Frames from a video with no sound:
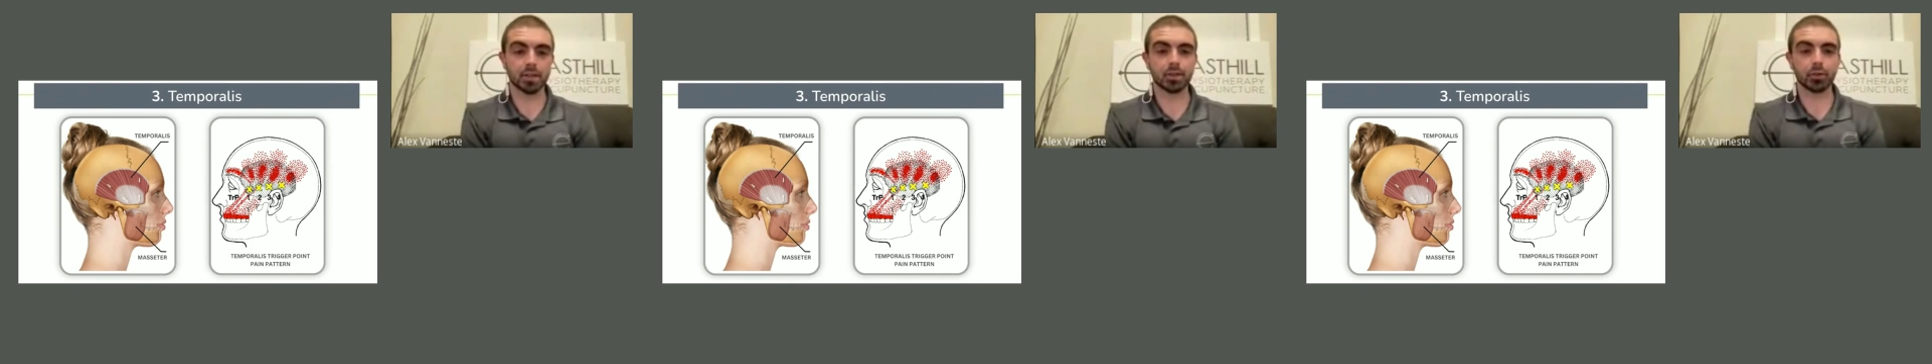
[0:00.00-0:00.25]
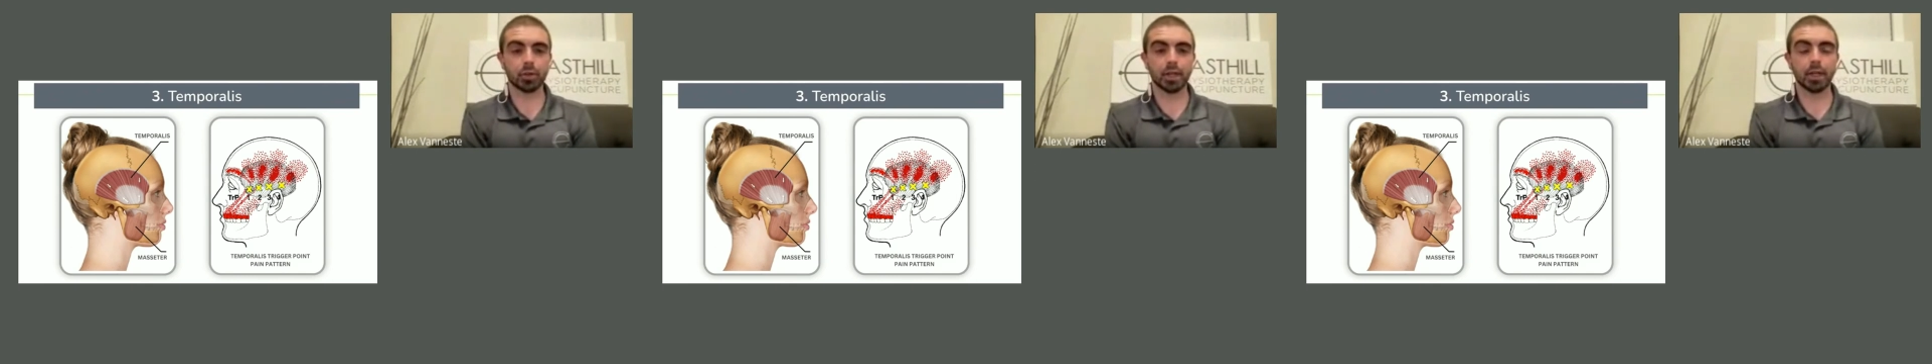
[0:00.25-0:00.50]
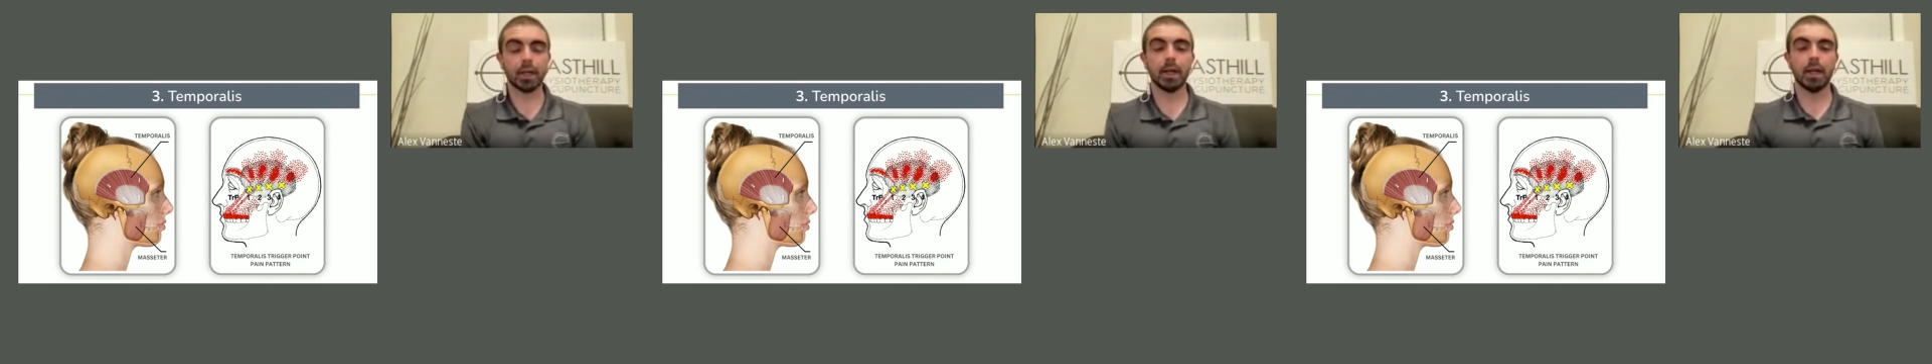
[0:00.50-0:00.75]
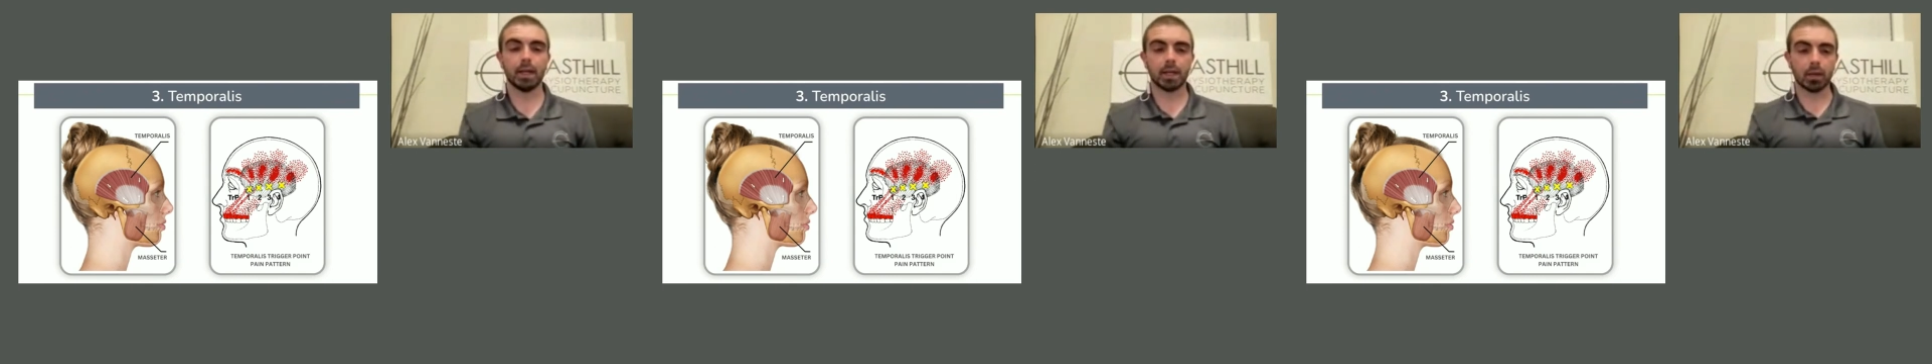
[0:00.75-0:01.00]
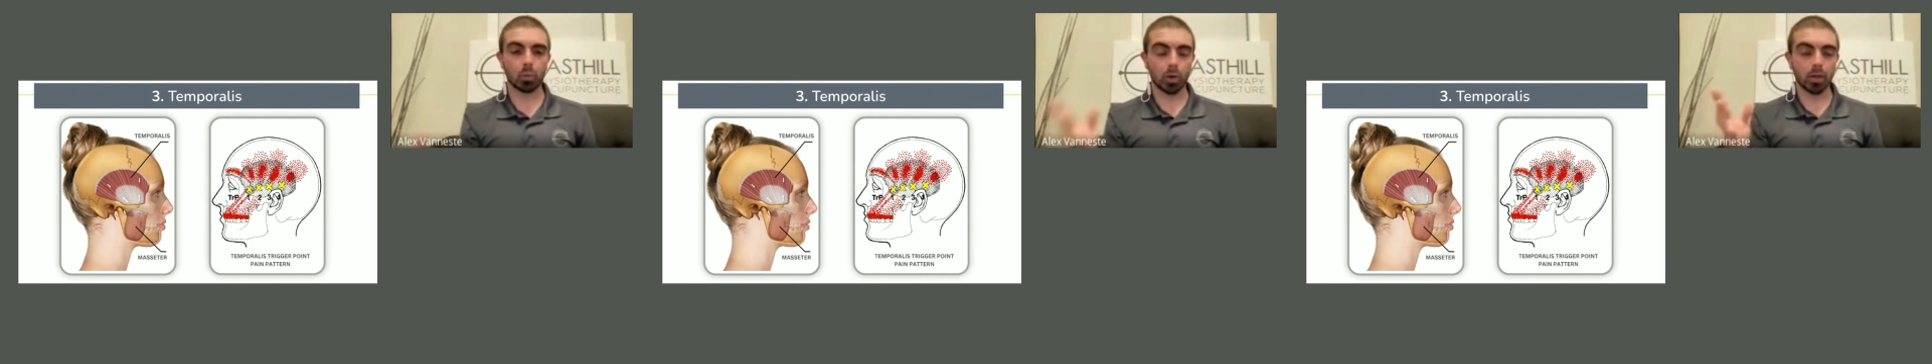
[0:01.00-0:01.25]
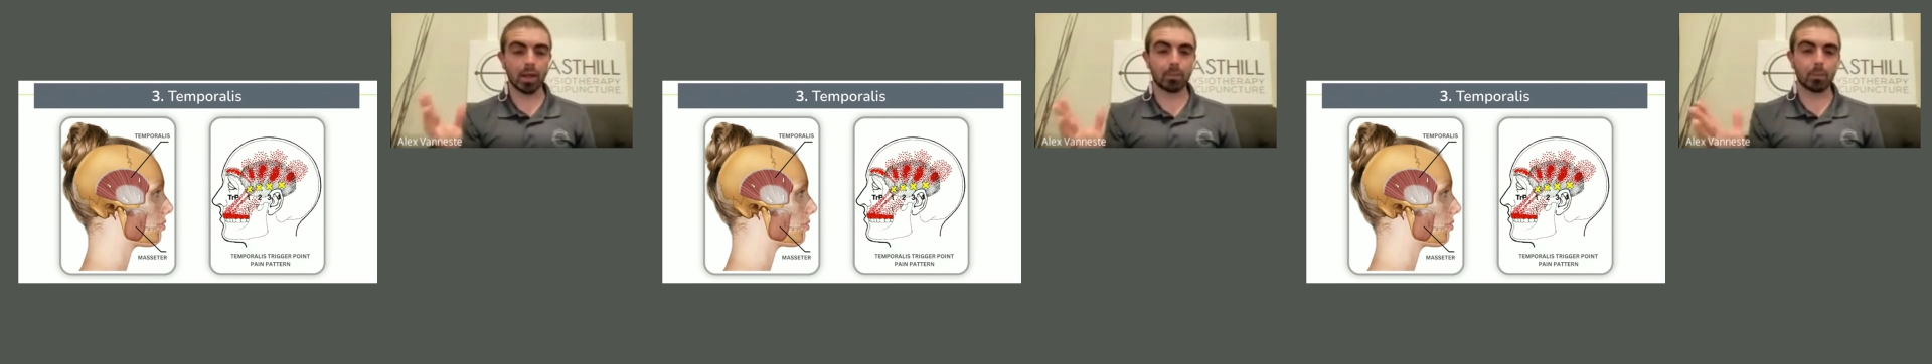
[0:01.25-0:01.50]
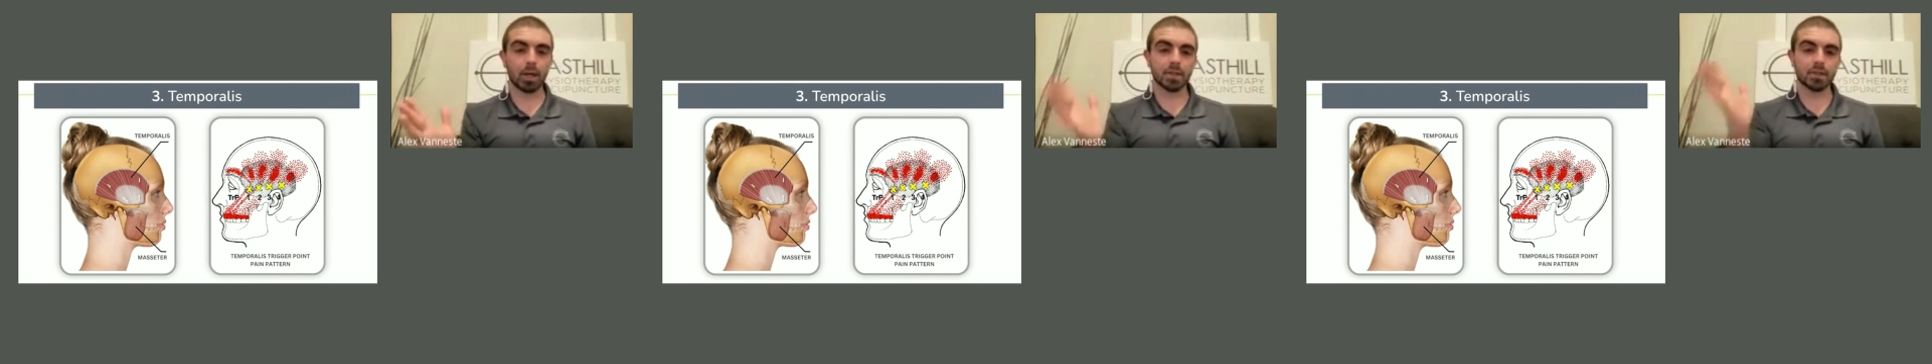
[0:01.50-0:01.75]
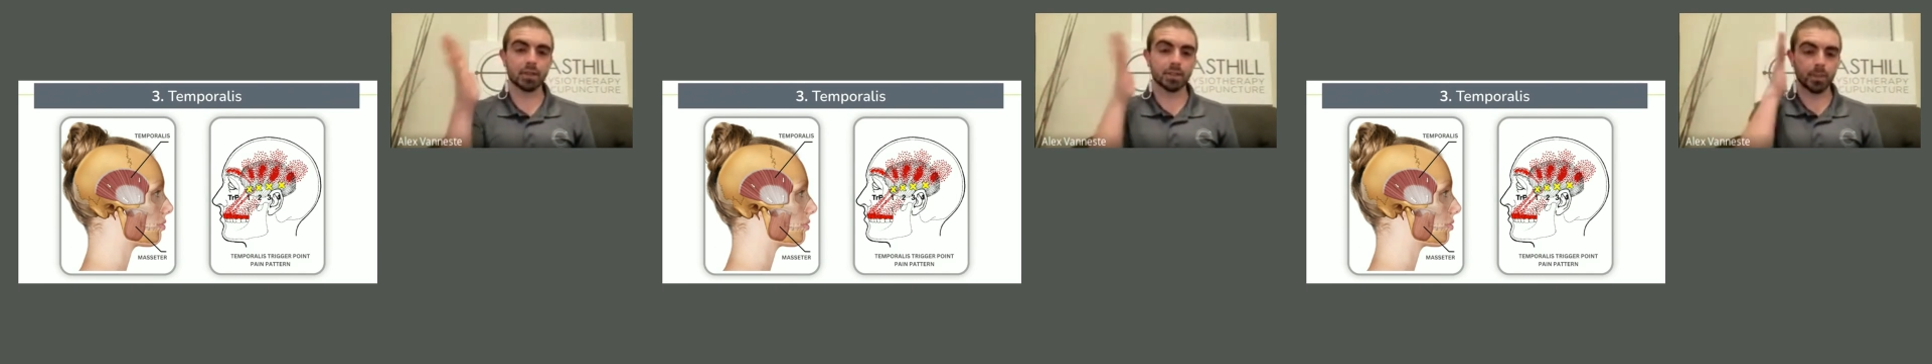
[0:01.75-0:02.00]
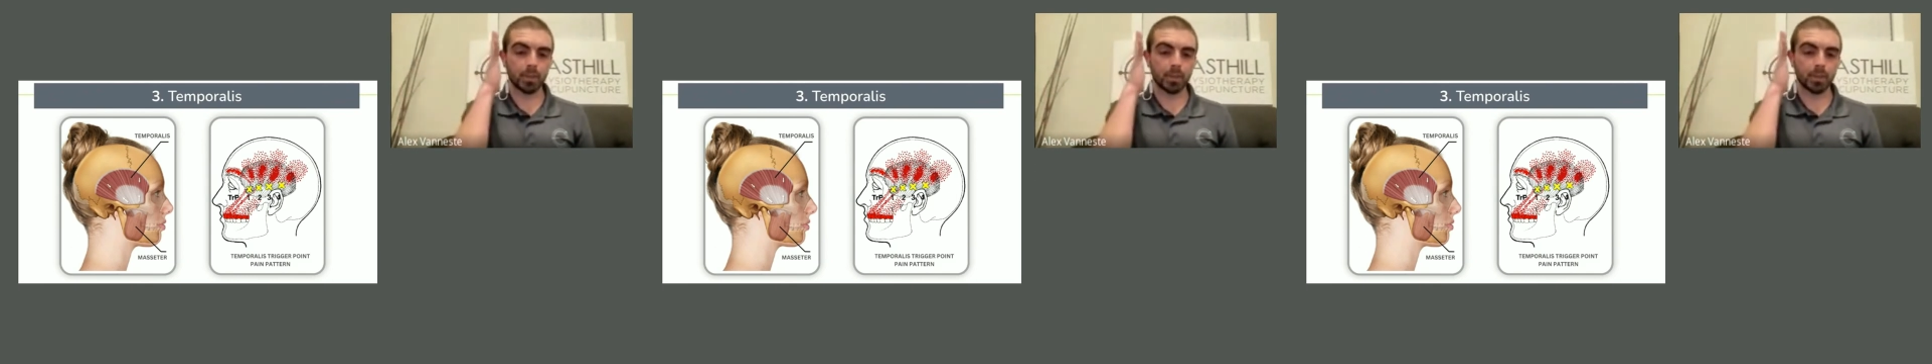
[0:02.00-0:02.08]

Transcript: screen, kind of where that muscle is.